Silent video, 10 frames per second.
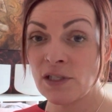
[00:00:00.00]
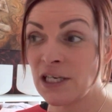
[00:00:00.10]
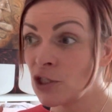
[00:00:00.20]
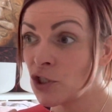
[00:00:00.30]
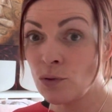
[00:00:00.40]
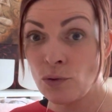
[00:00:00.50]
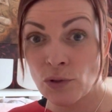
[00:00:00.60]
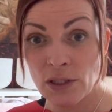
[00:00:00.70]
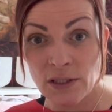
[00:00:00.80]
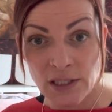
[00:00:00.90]

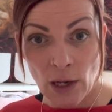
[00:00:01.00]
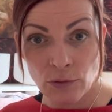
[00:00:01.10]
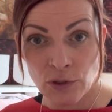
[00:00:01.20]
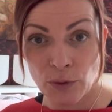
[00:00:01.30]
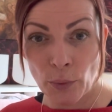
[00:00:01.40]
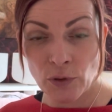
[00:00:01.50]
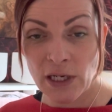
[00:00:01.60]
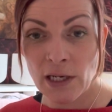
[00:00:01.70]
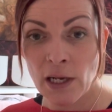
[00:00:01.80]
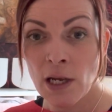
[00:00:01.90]
tissues and cells of the
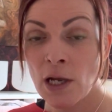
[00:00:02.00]
body.